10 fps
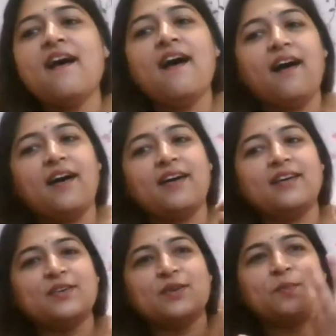
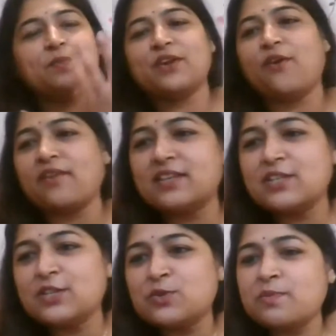
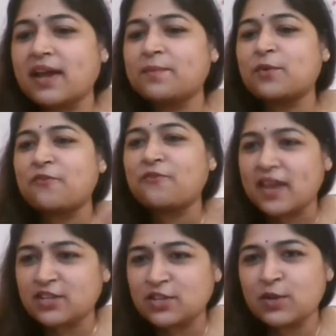priority to my
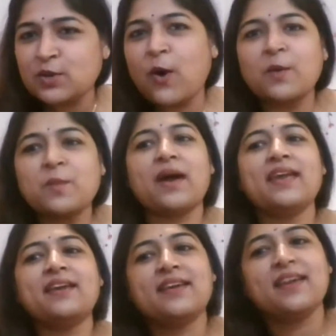profession or
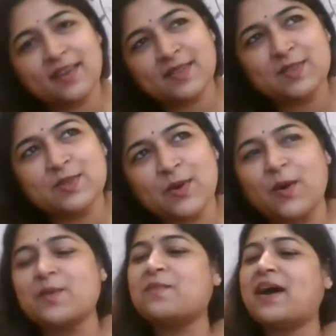my kids
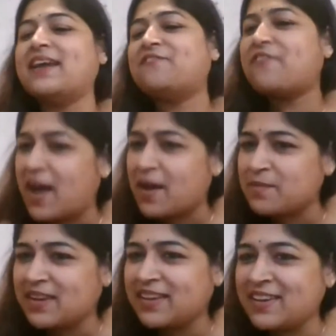or my
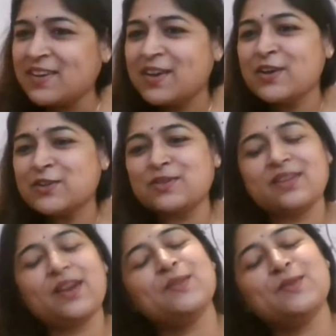family. So
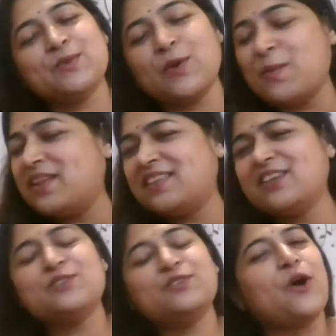there are so many
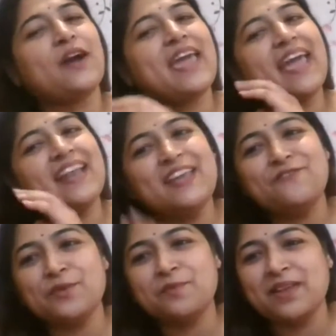things. You talk any
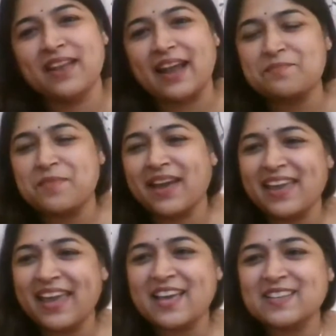women at
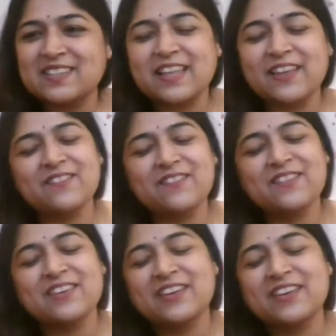my age,
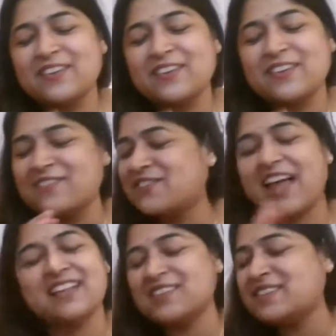she will answer the same